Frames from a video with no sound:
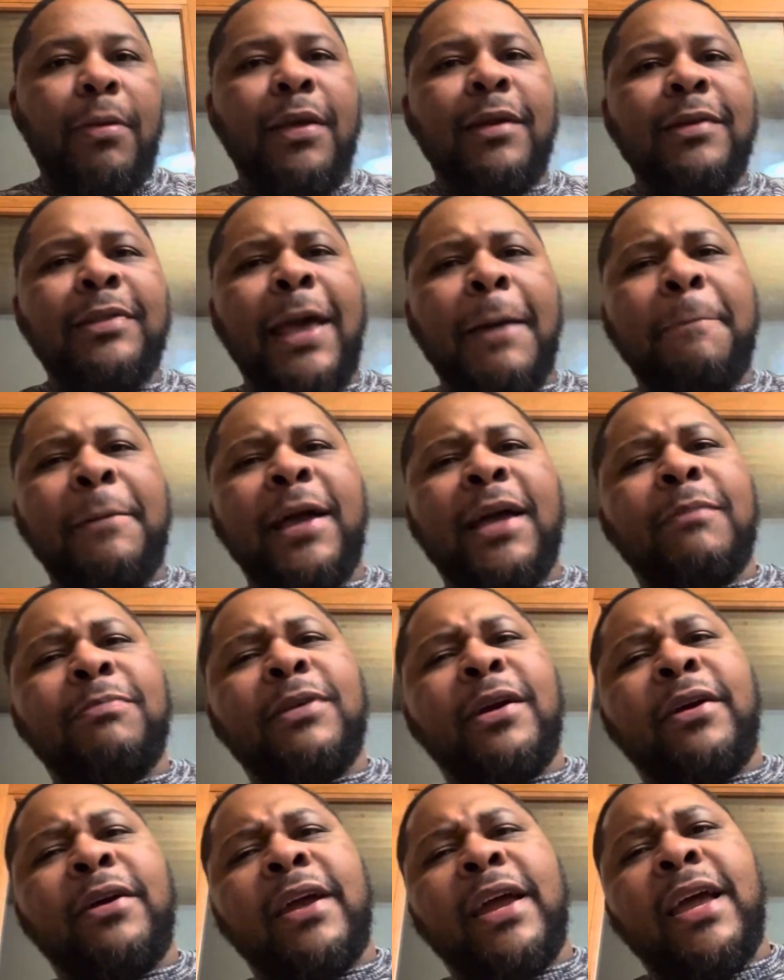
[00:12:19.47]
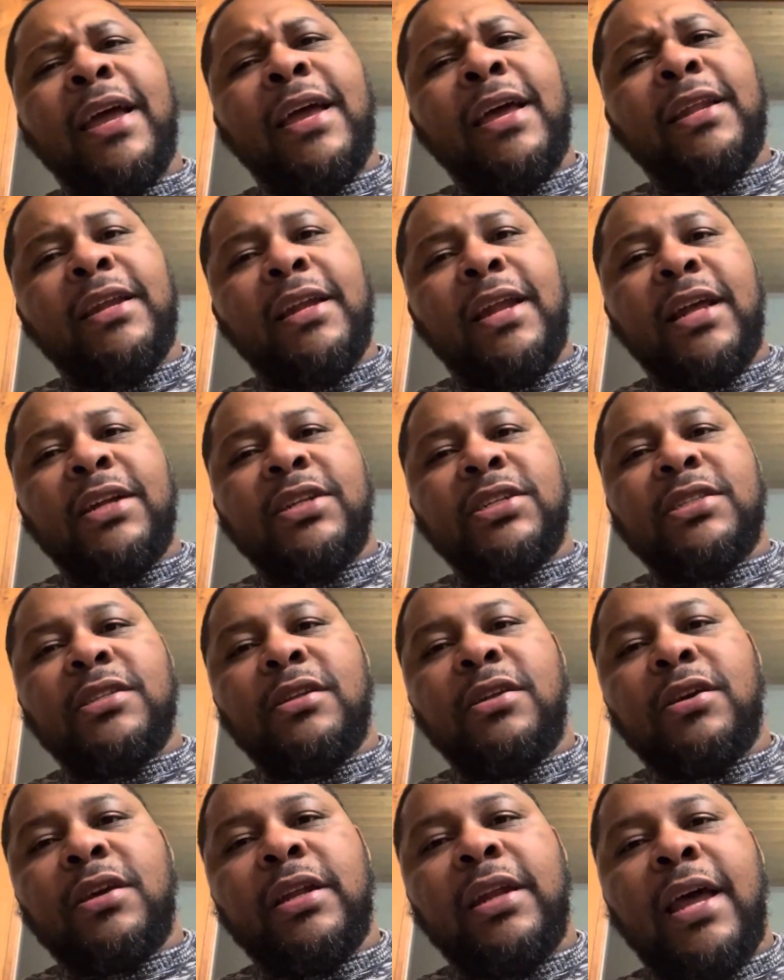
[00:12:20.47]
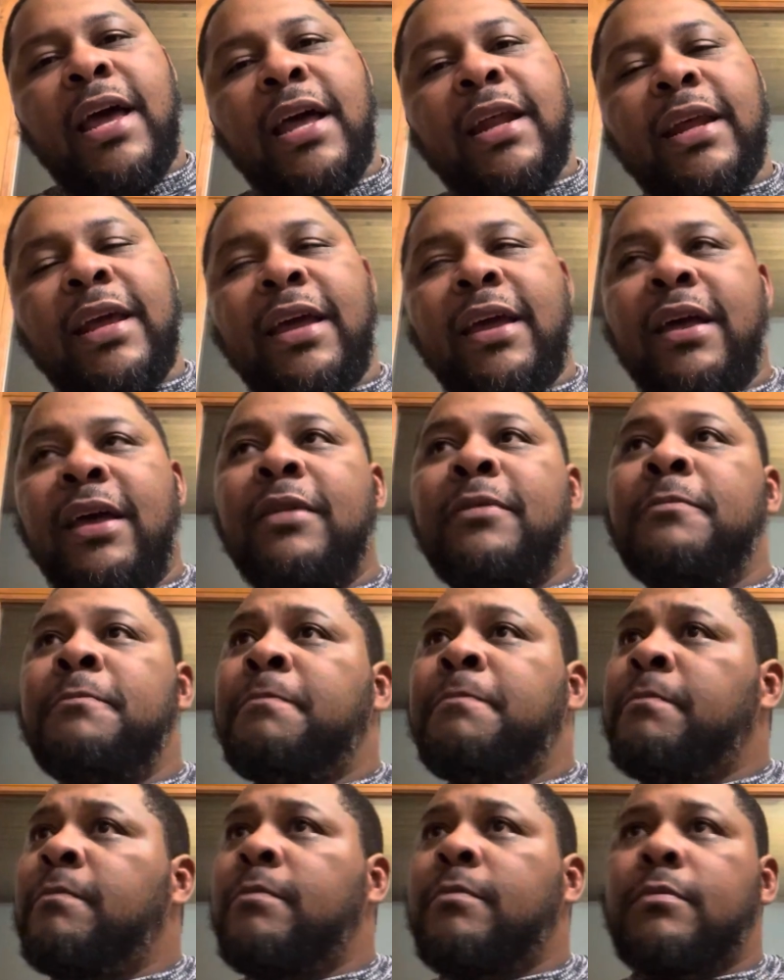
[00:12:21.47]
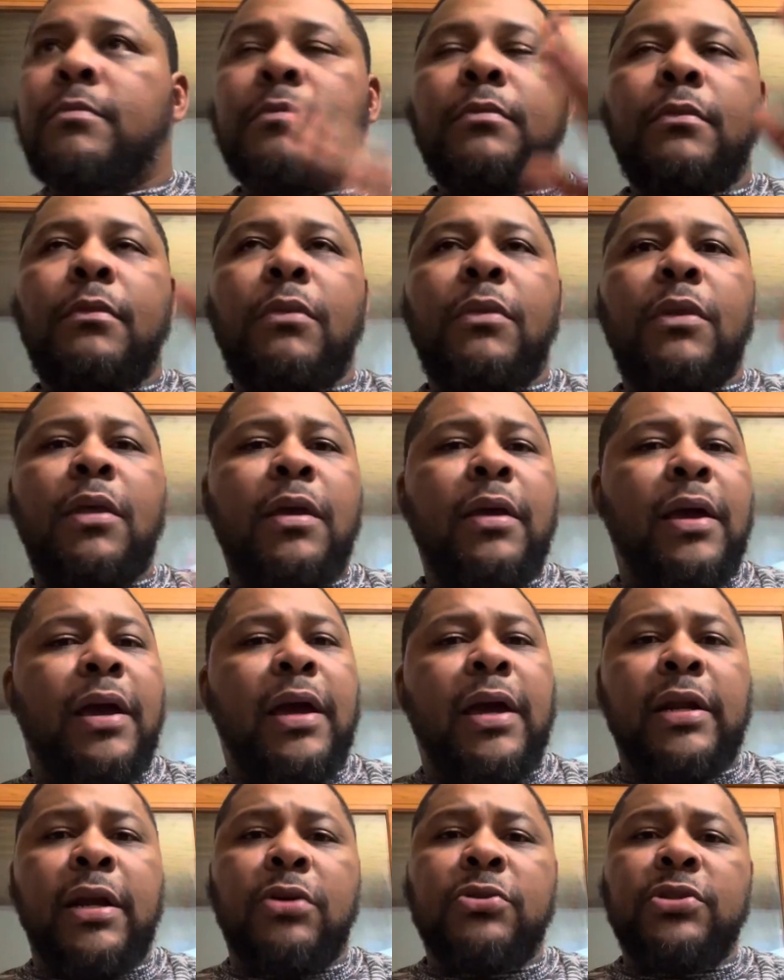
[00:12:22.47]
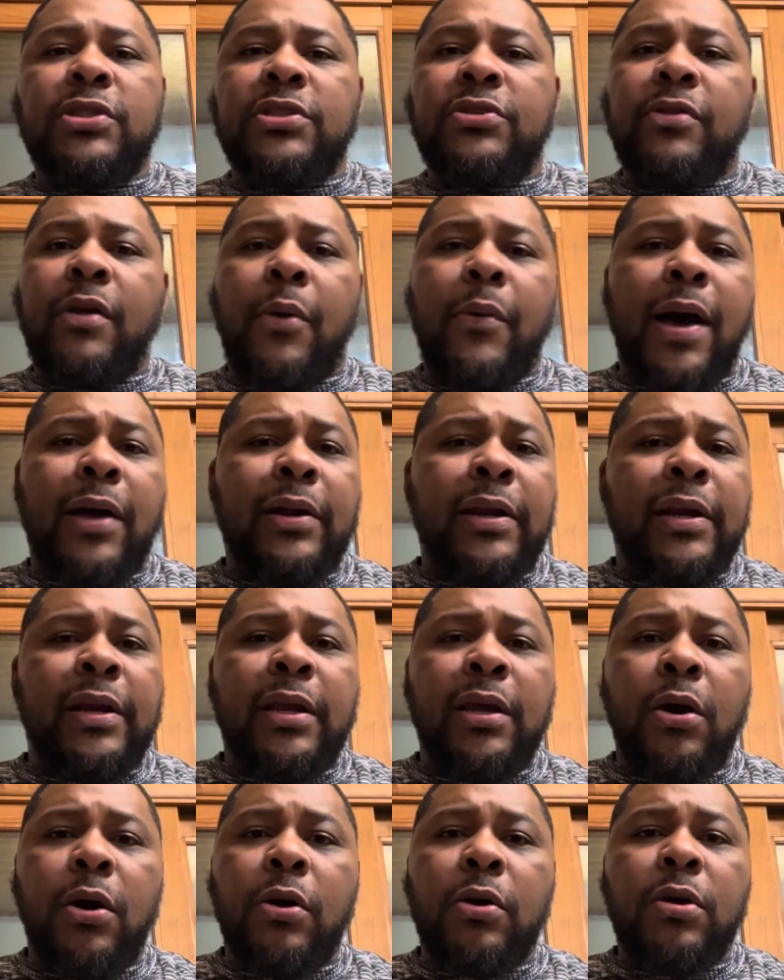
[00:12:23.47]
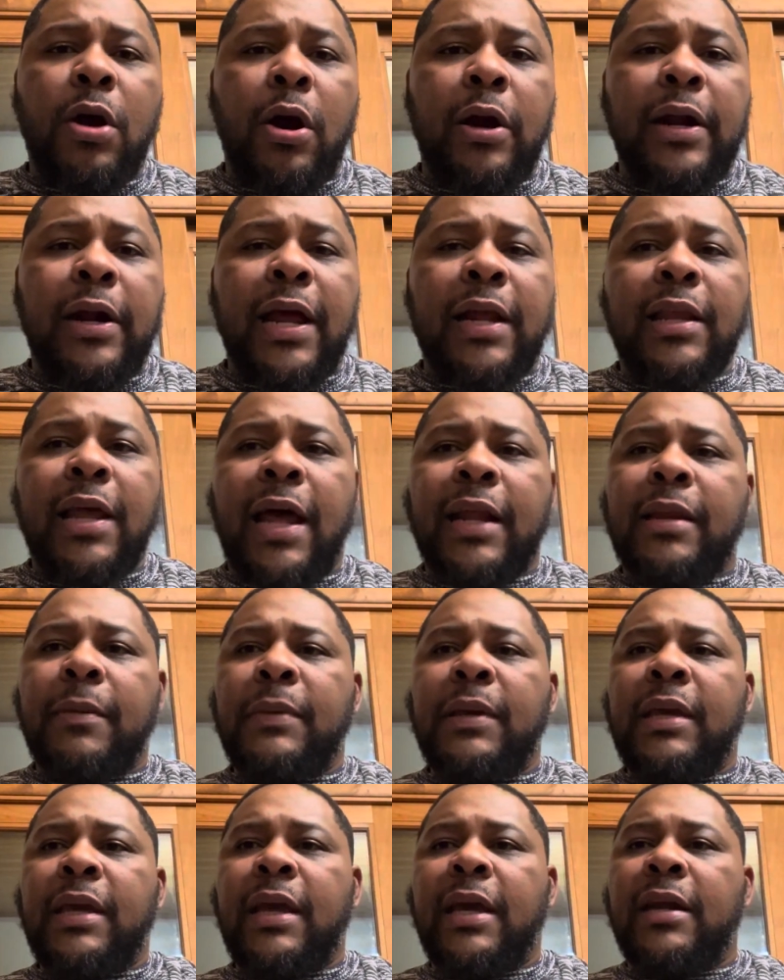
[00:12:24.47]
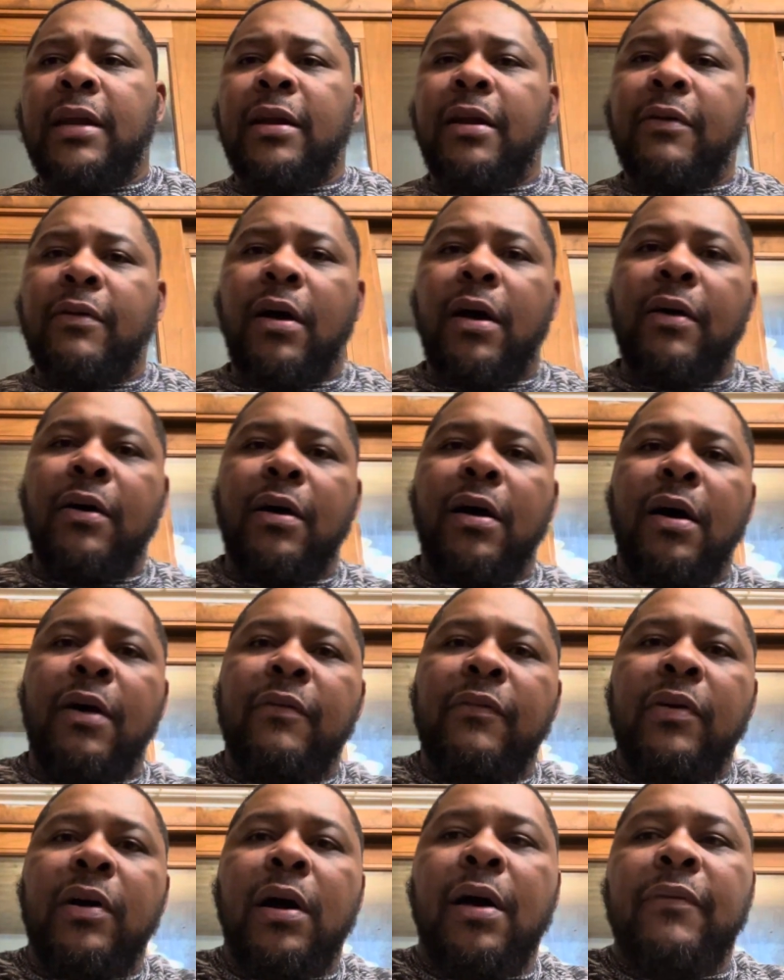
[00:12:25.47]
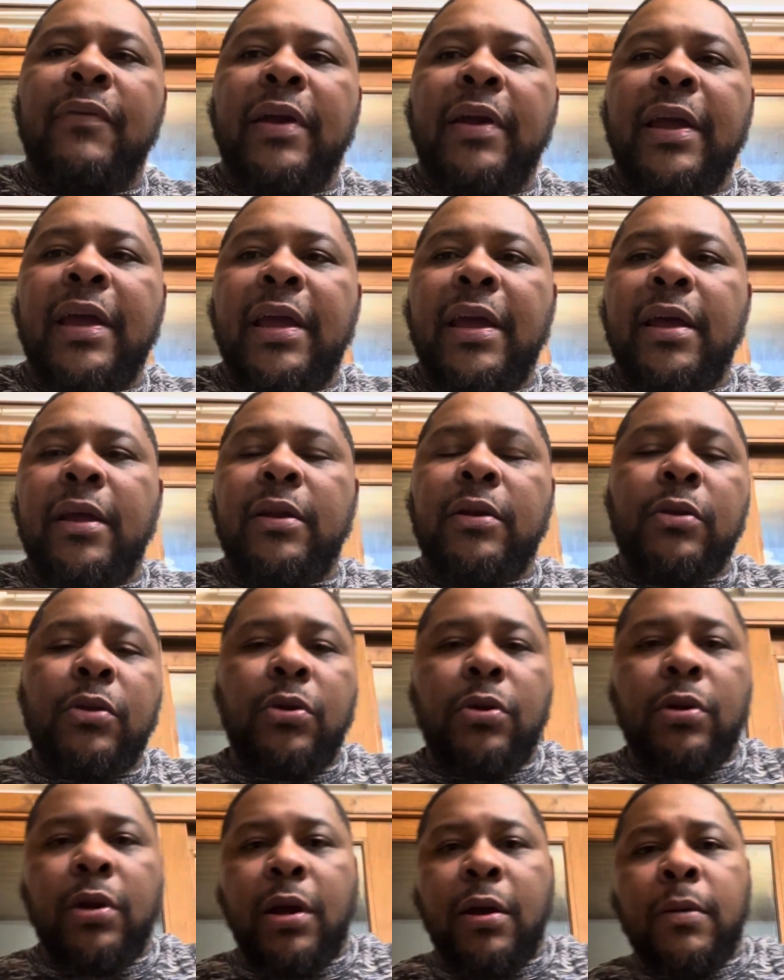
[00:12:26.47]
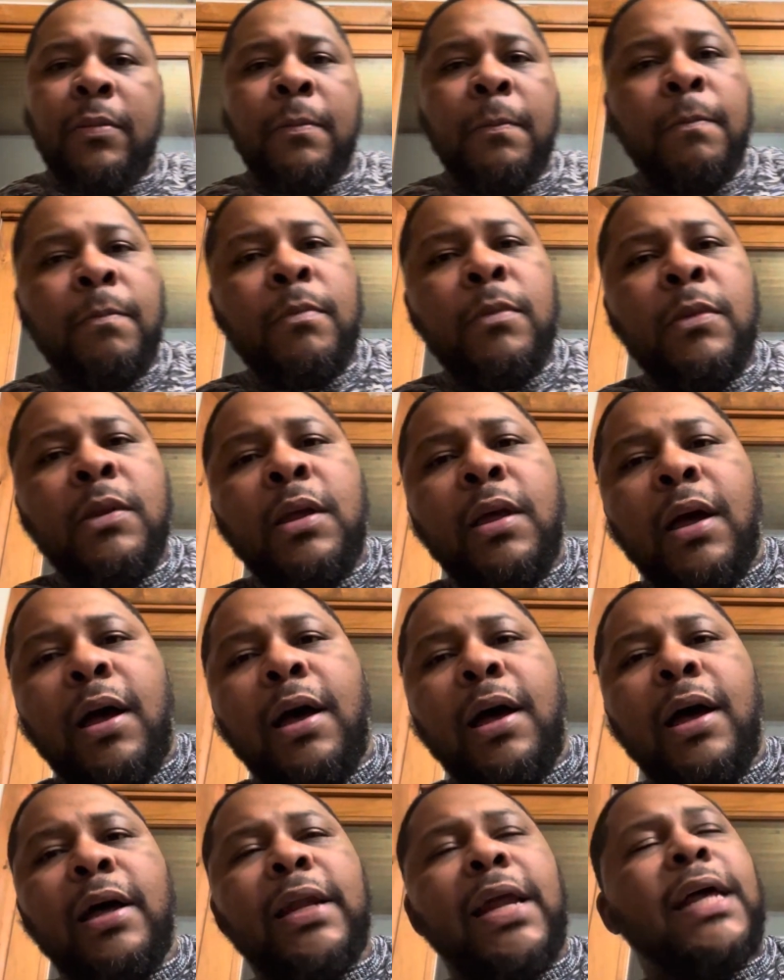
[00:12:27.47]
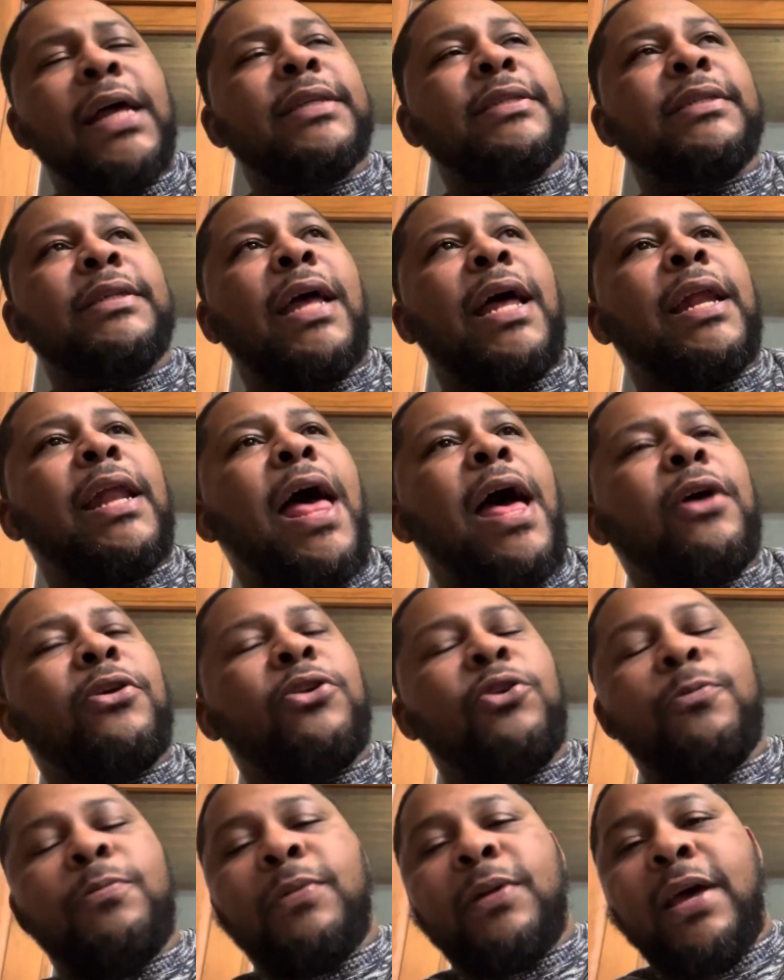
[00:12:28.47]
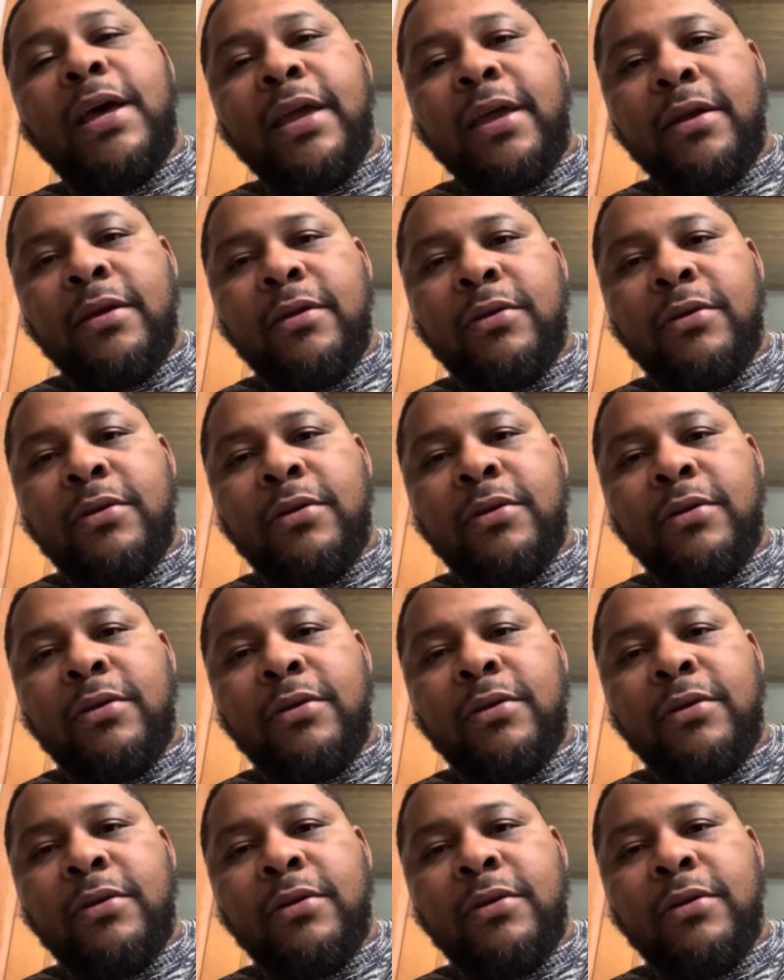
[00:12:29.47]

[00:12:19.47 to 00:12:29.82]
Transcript: They pick up their hand and they just look in that hand, and they'll just throw out any old card at the beginning of a hand. That's not how you play.